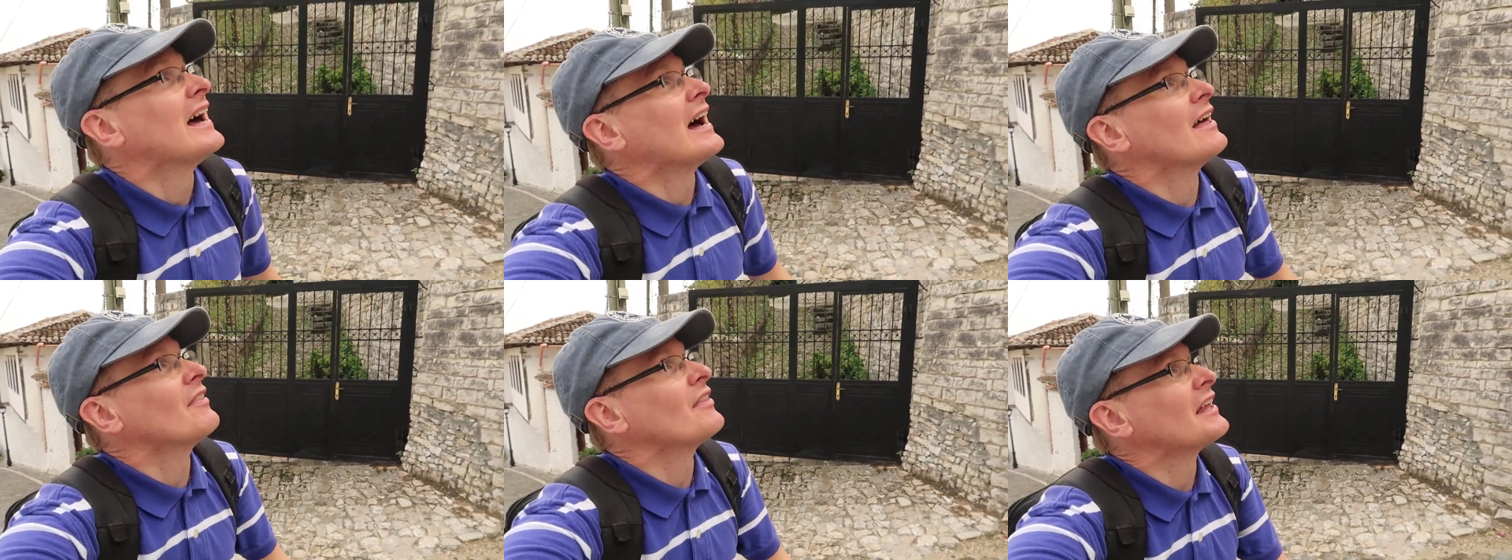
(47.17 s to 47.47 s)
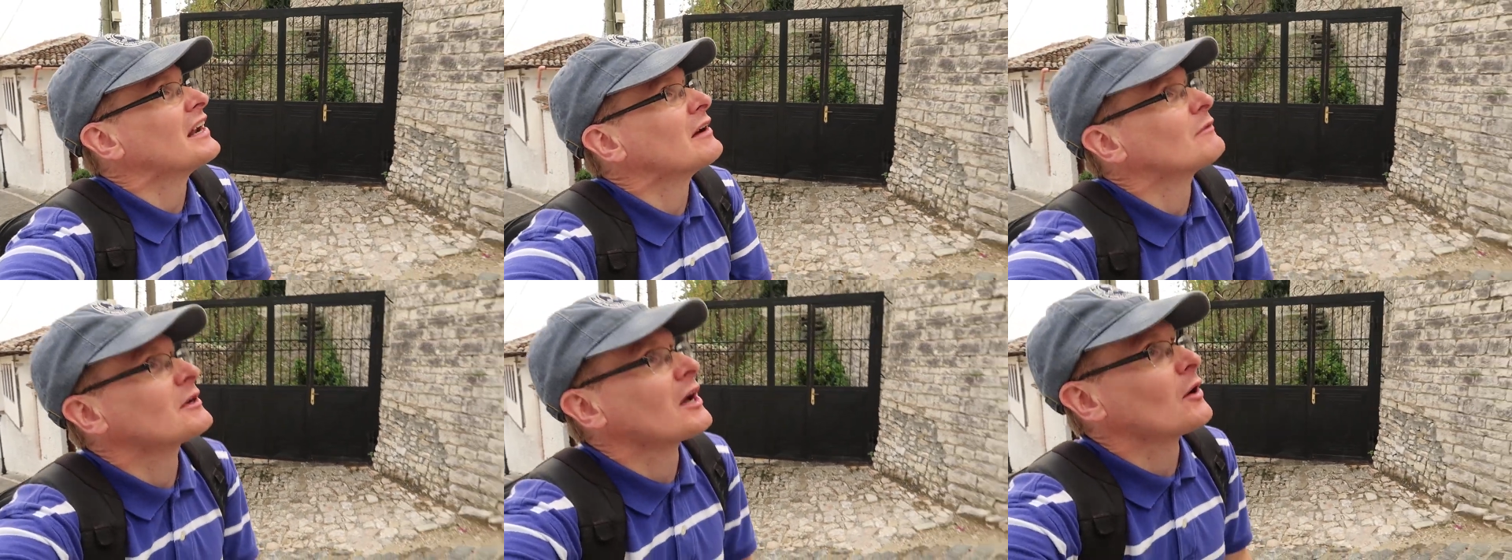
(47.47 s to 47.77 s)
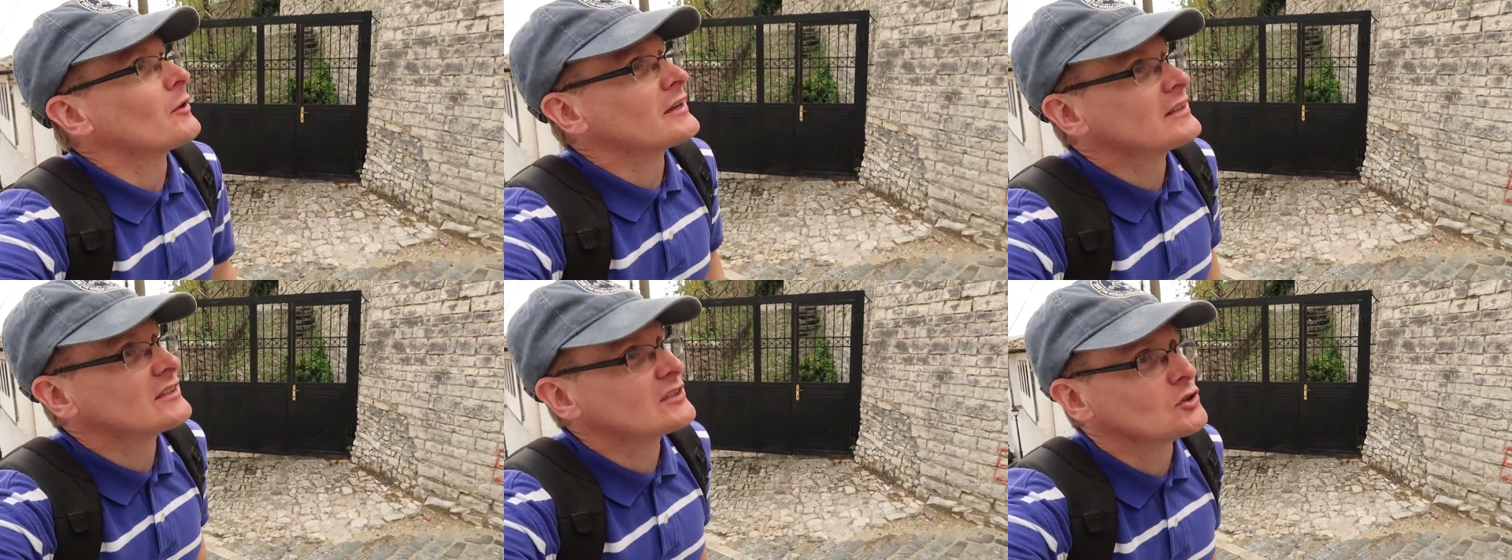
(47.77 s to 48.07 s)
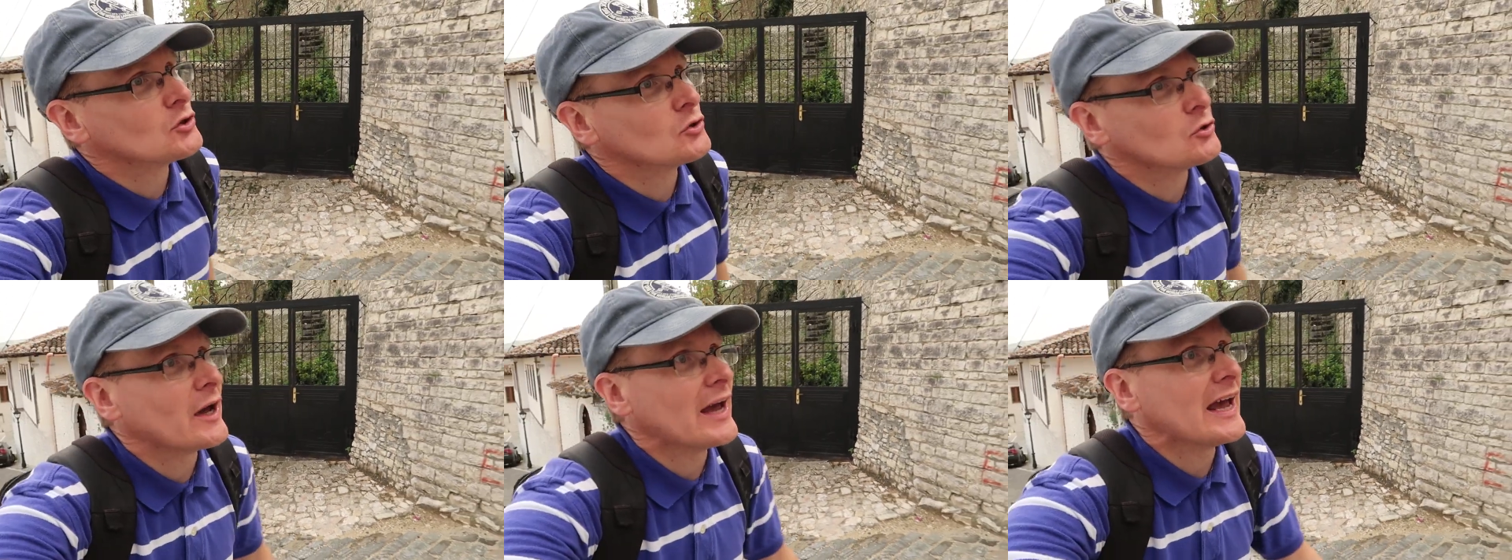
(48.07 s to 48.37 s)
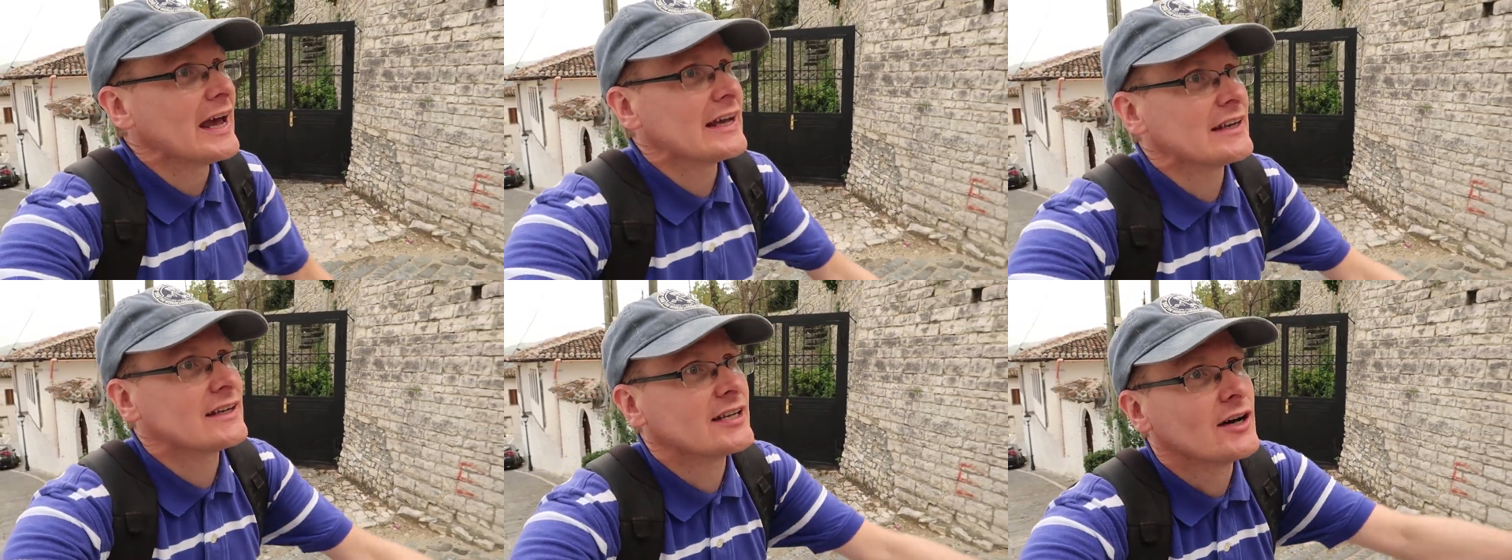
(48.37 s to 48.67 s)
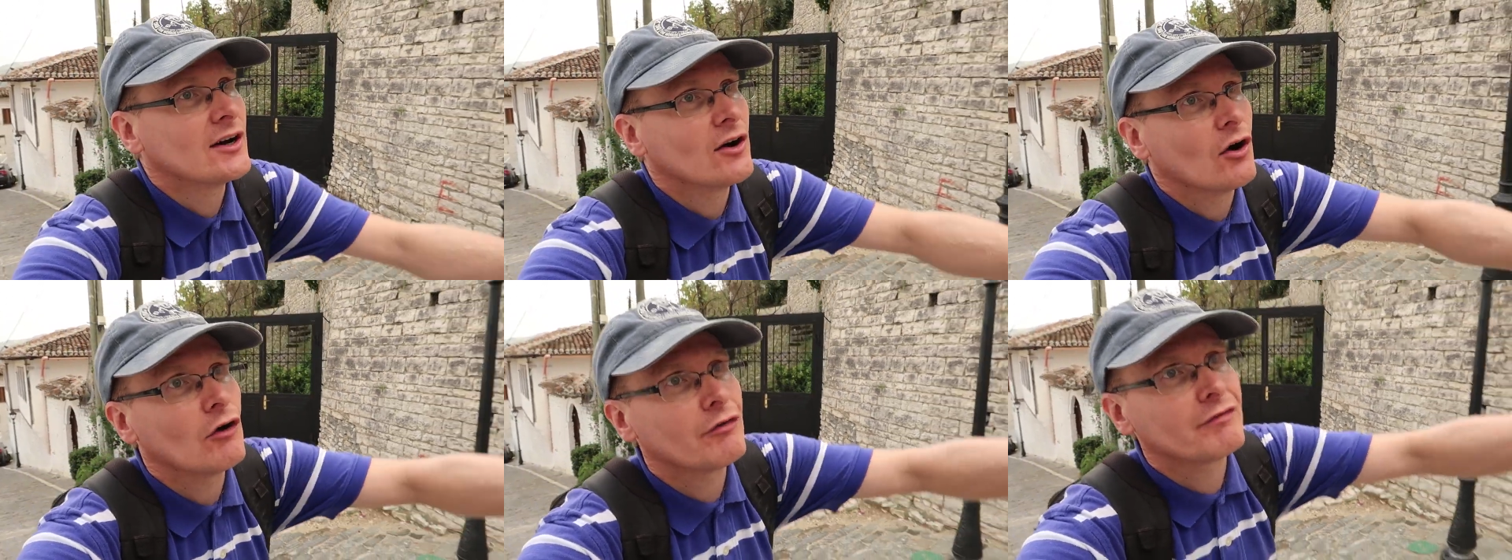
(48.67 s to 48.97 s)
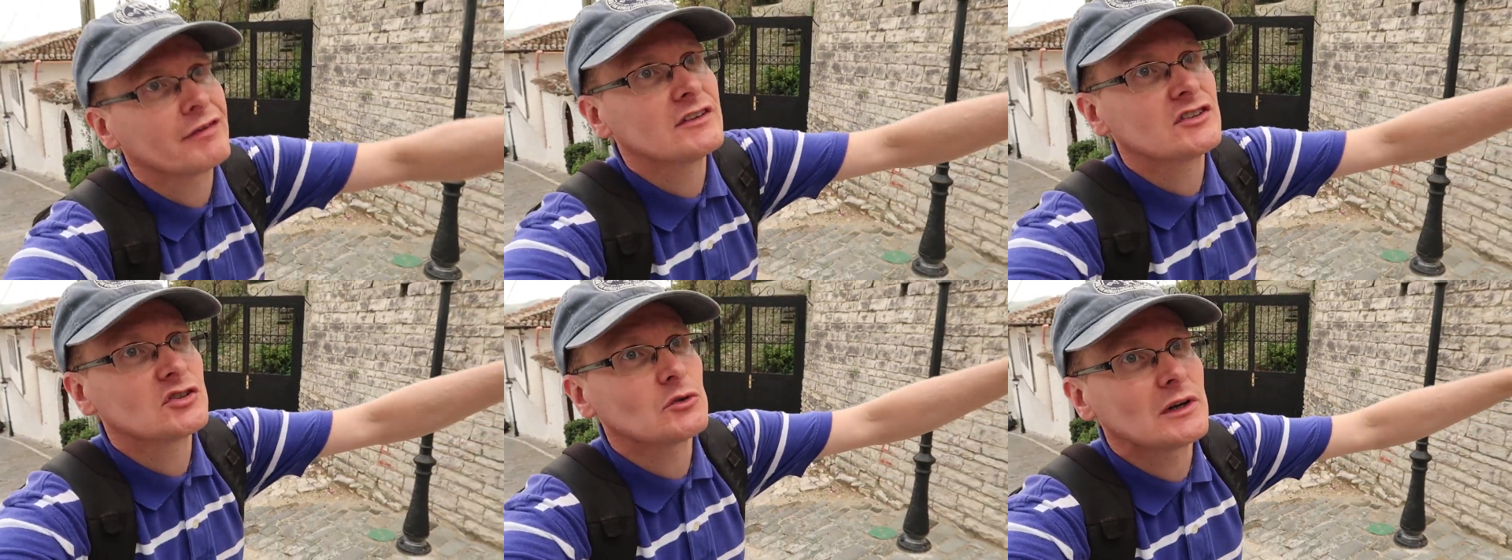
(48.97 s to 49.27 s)
And then I'm going to head
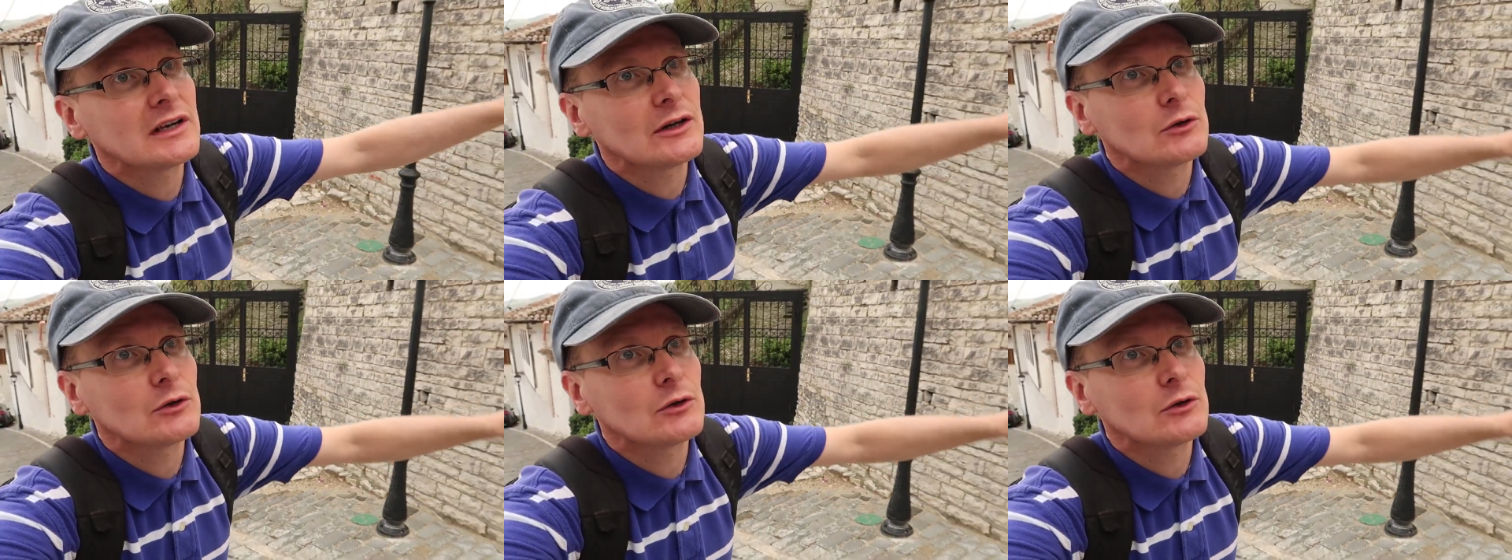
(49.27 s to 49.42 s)
off into